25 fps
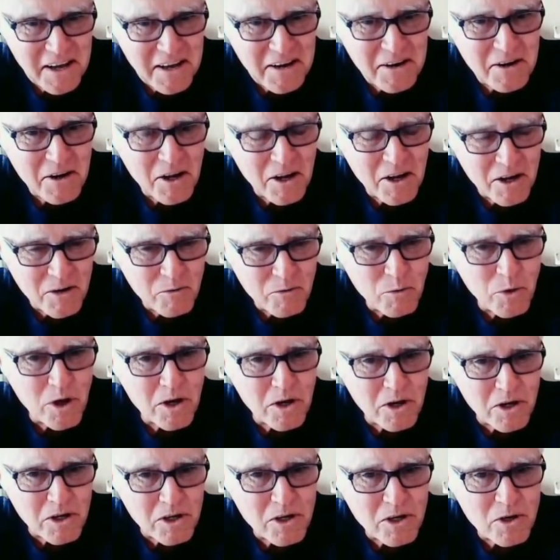And
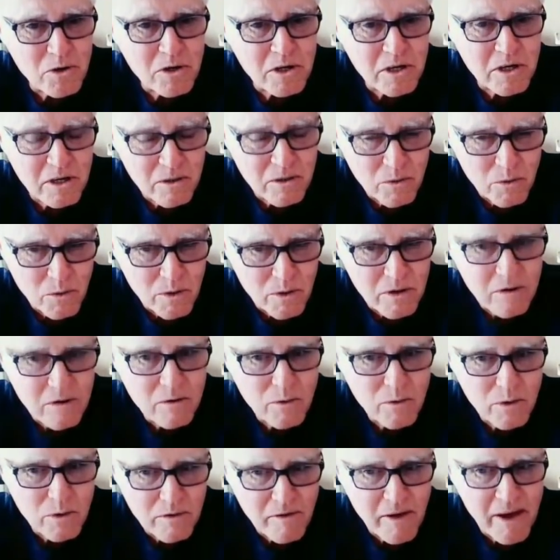really, you can,
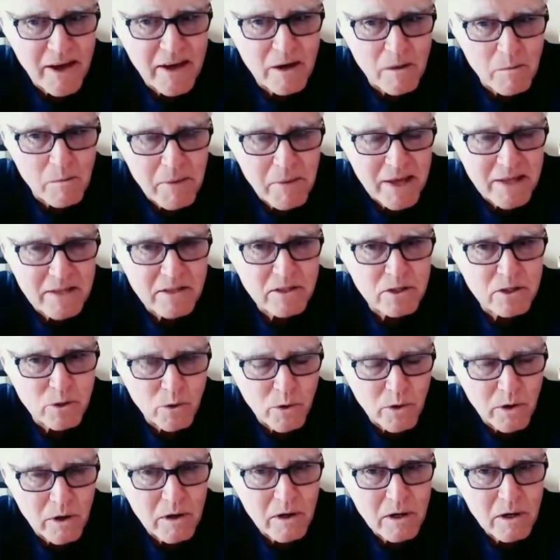without a
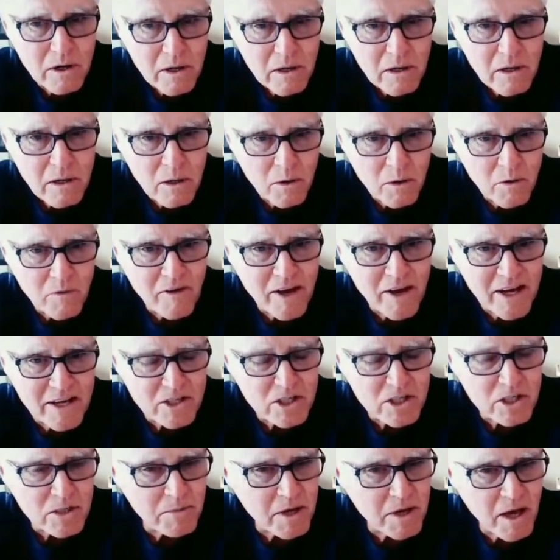mentor and without
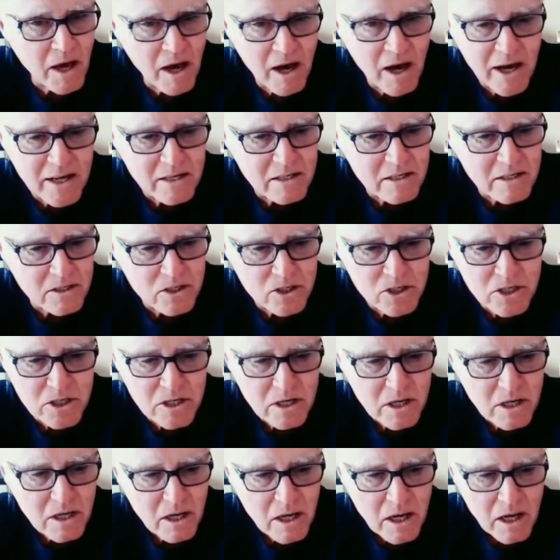some guidance,
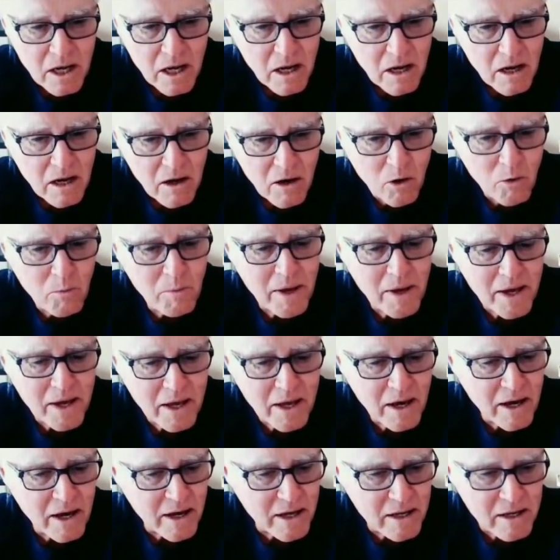oh my
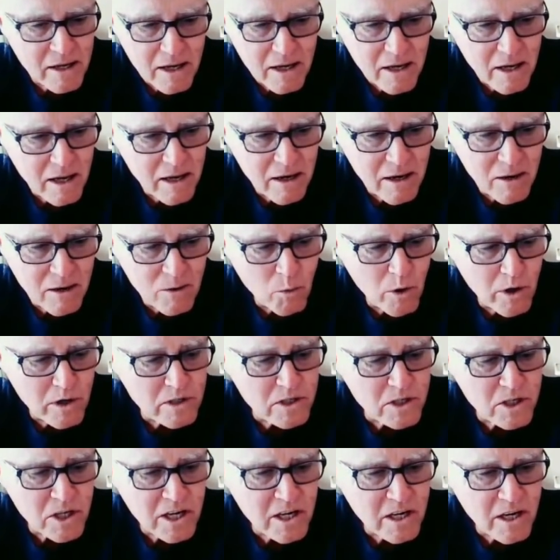God, words
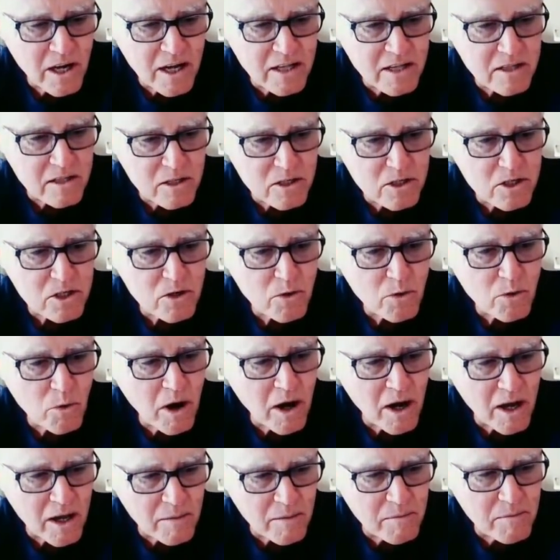cannot
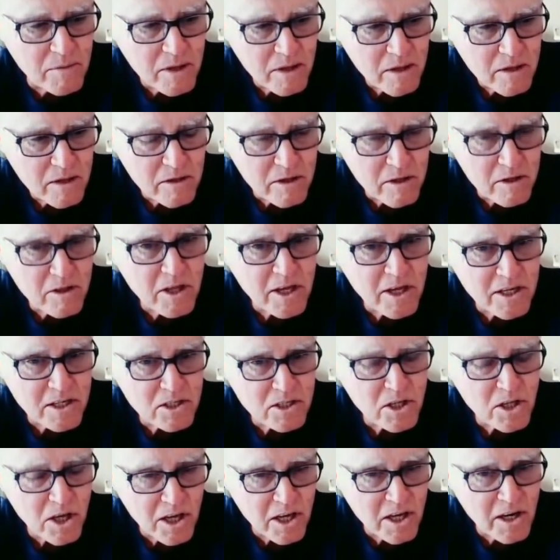describe the things
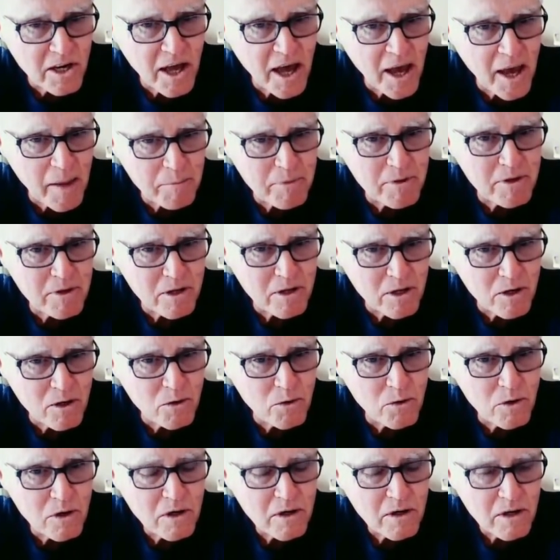that can happen to
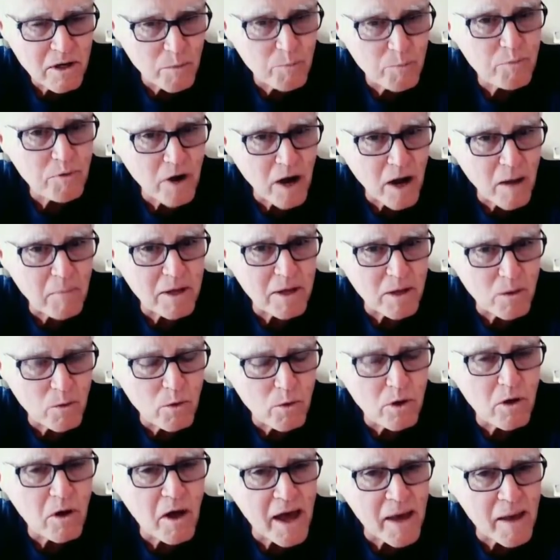you and probably
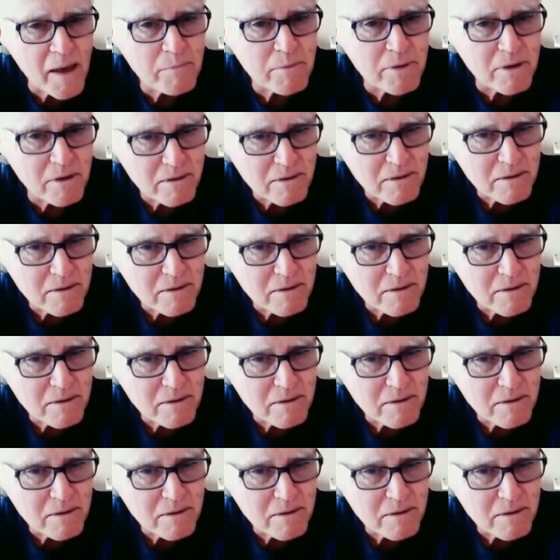will happen.